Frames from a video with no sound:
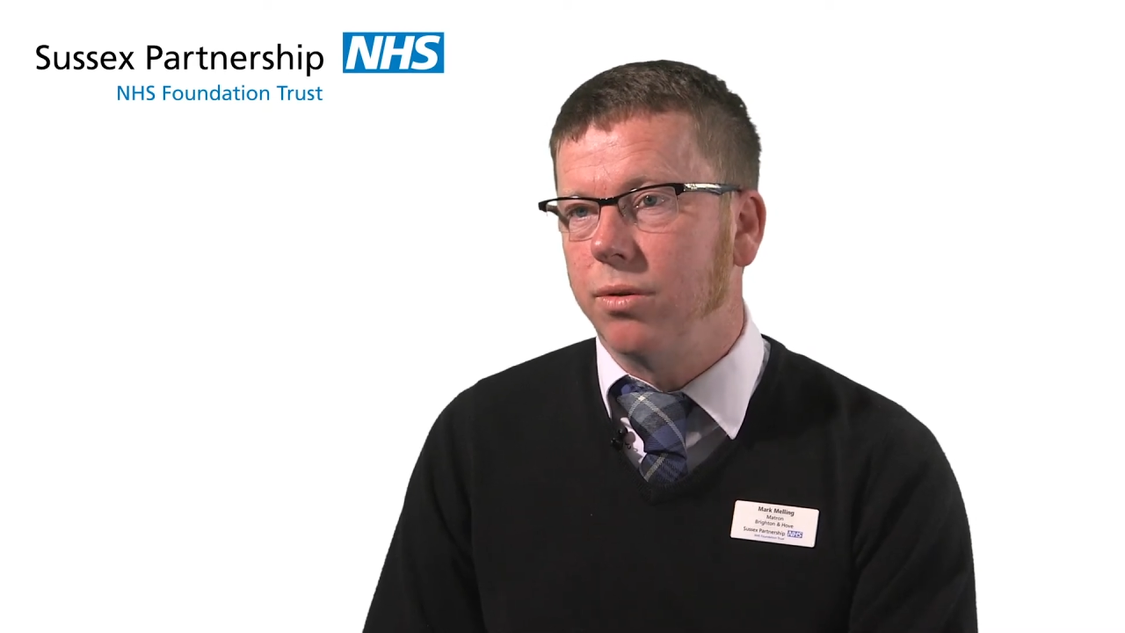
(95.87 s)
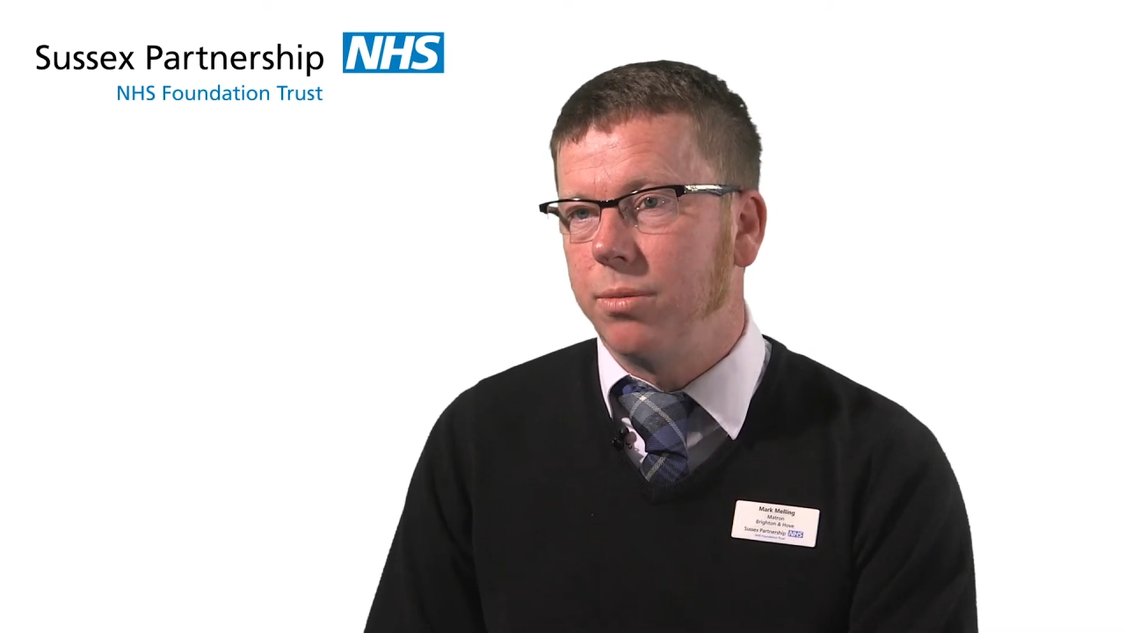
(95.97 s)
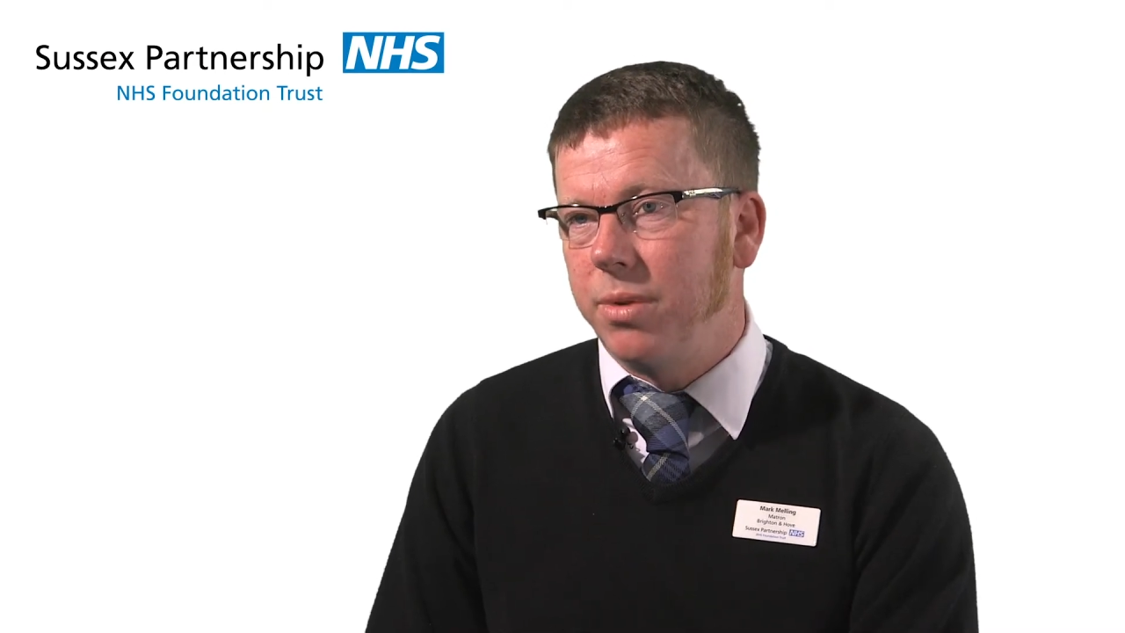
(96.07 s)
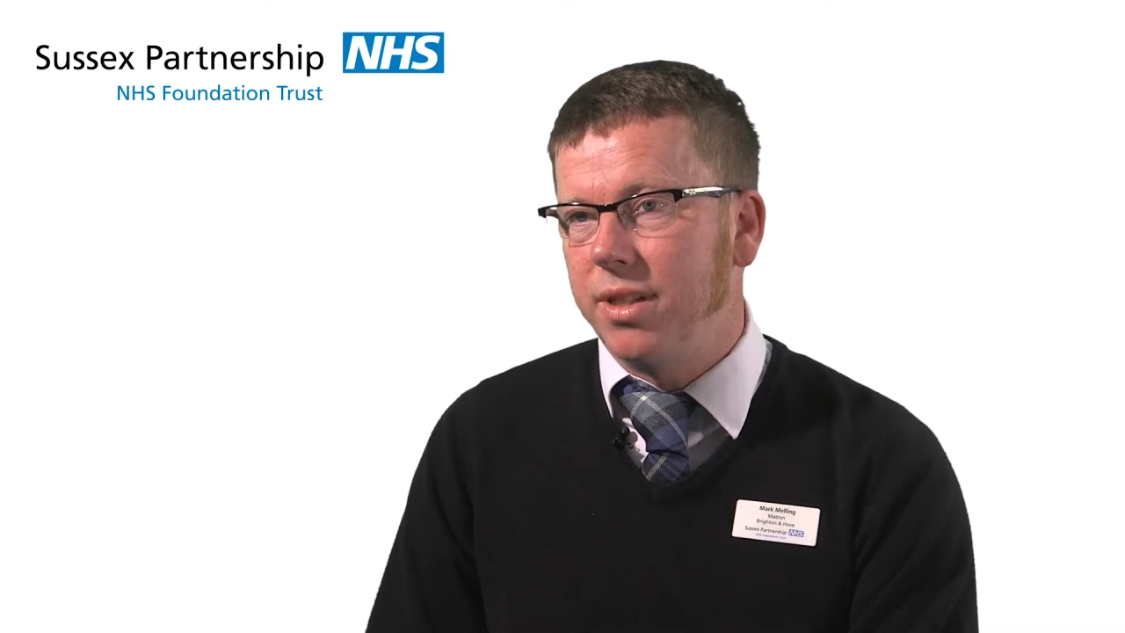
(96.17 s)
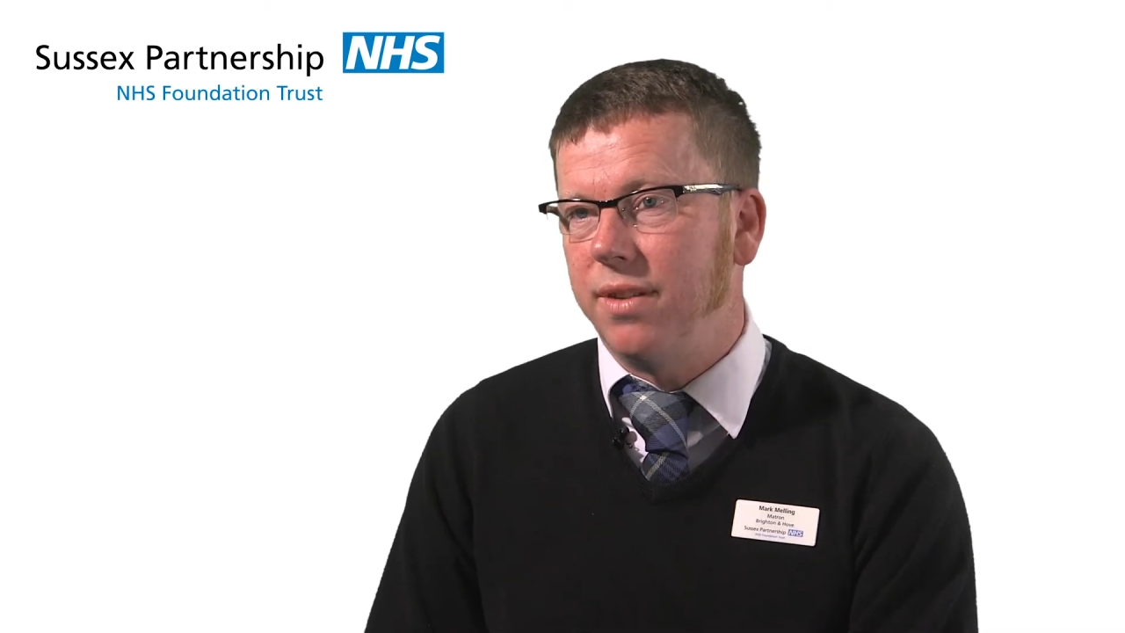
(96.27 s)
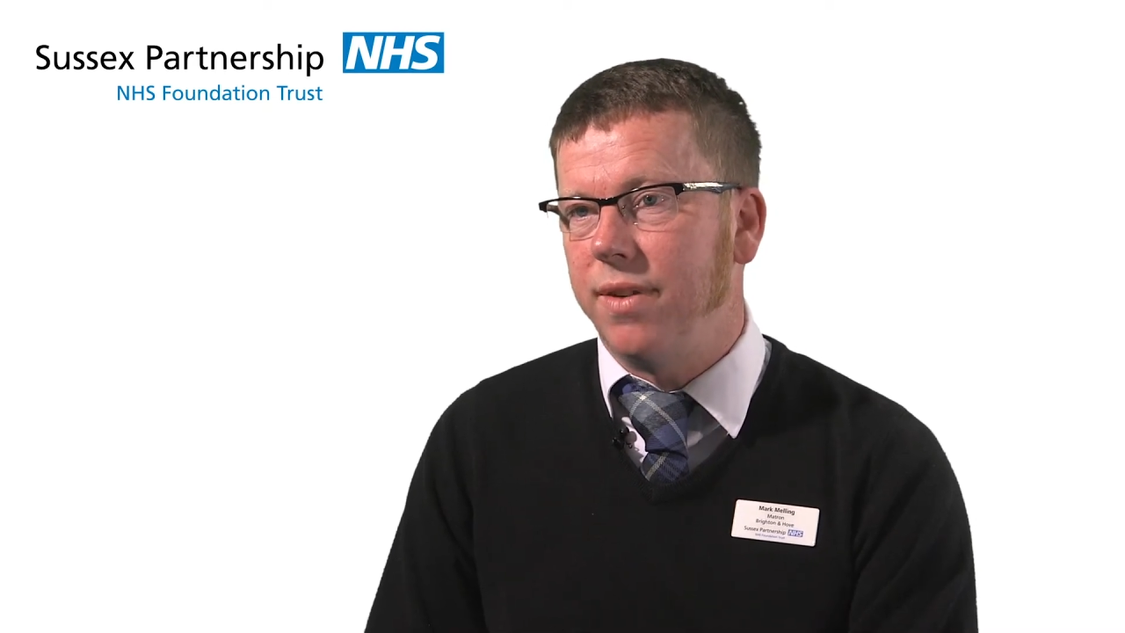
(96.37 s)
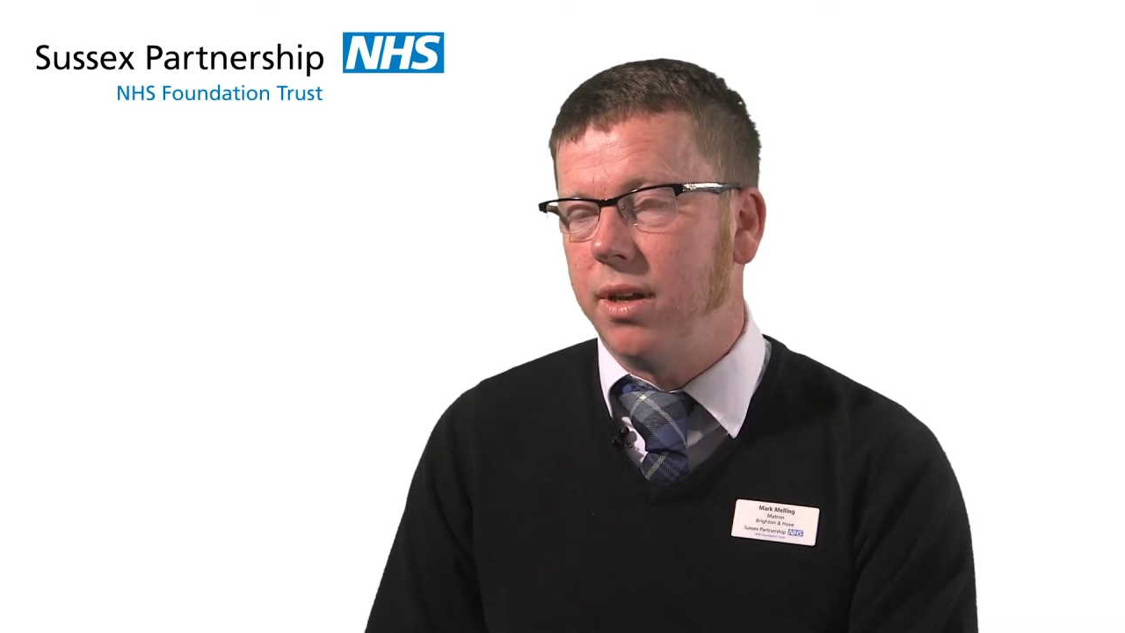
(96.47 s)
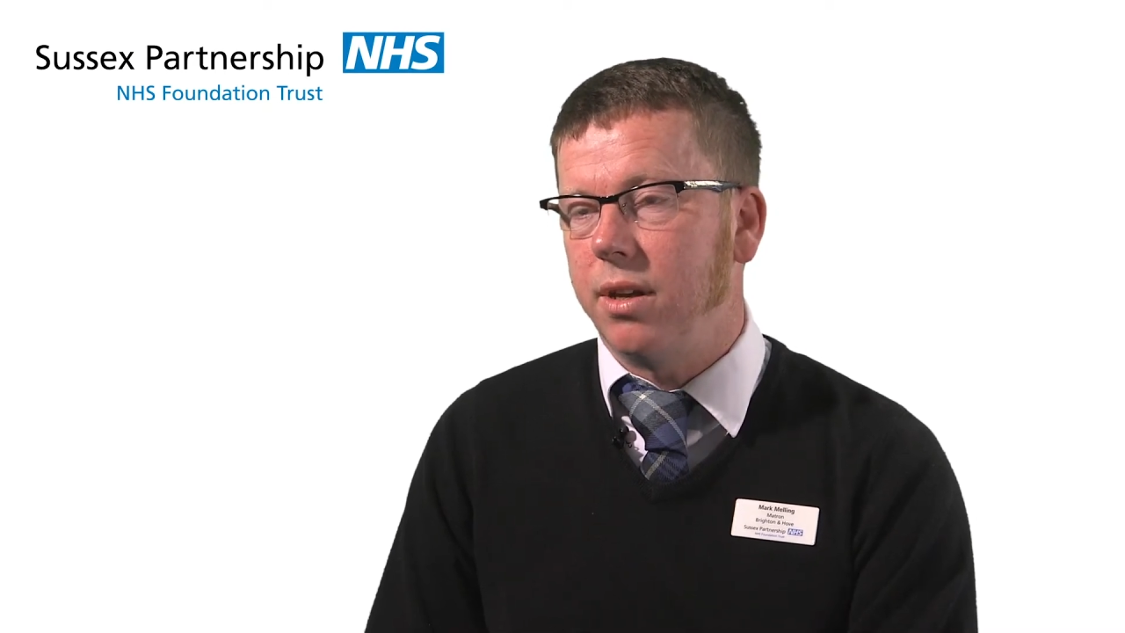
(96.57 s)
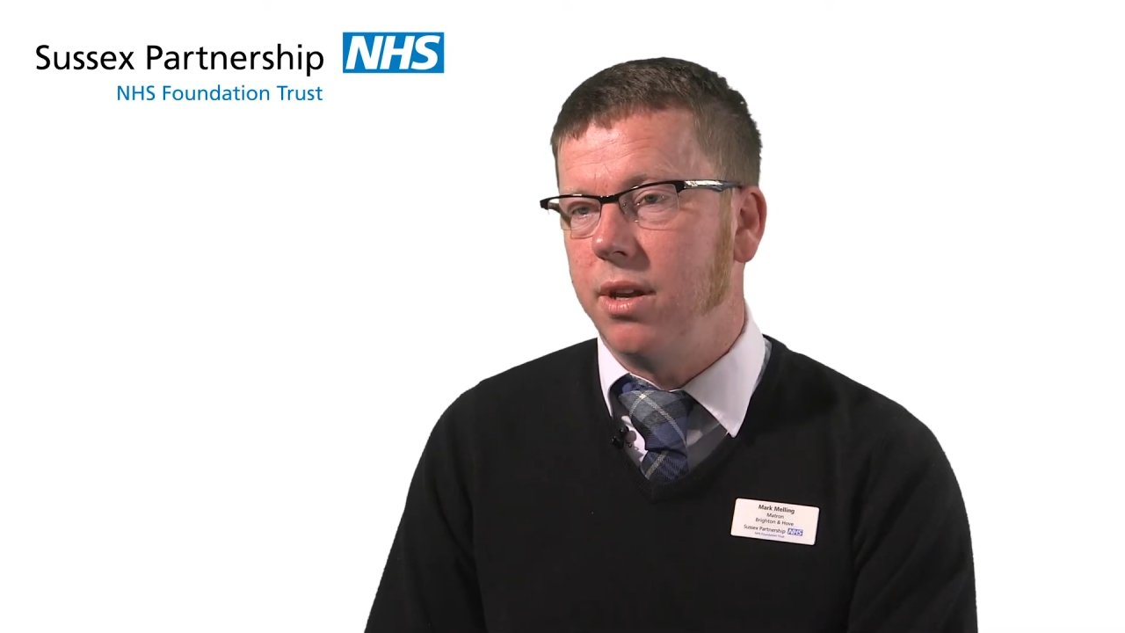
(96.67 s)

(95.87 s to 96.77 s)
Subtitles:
specific